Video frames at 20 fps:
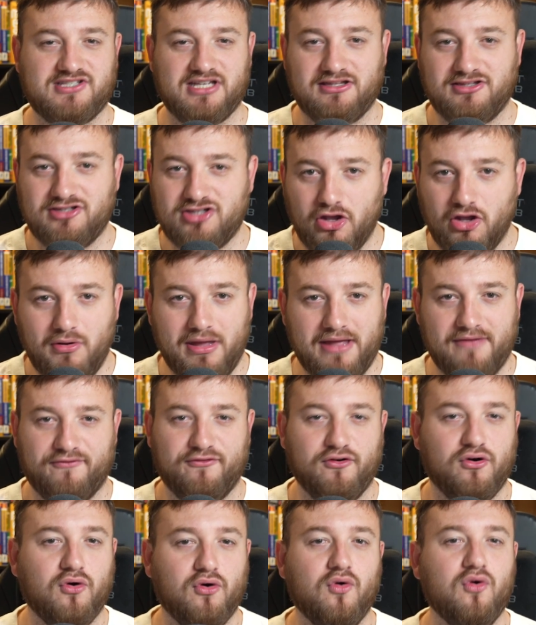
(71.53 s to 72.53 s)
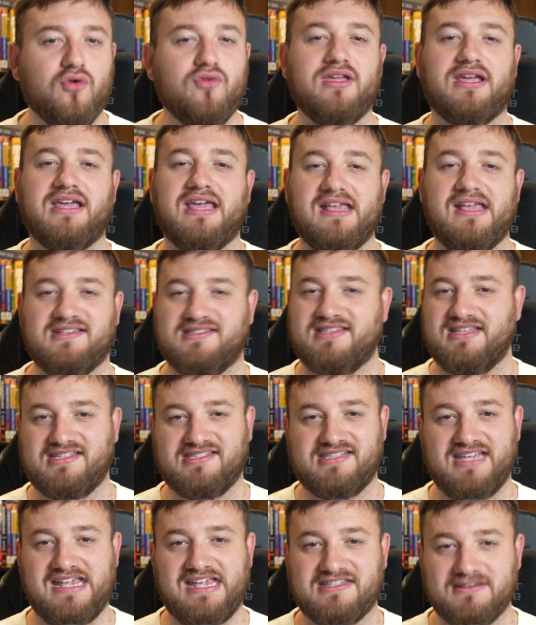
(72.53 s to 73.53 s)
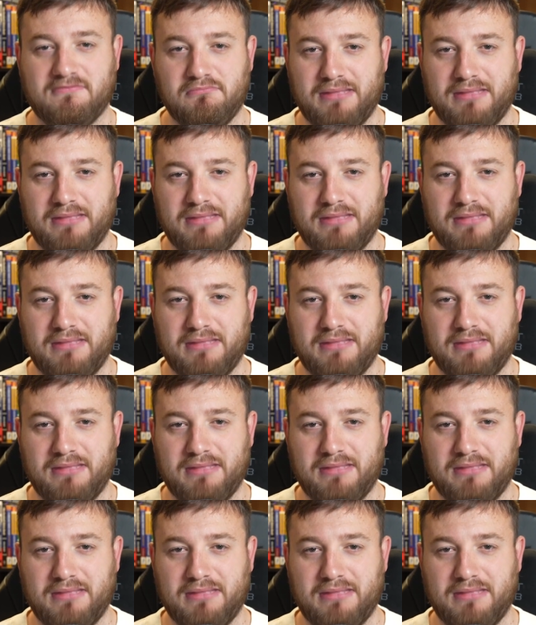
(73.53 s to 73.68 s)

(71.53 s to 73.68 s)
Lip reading: Do it for all the kits this season.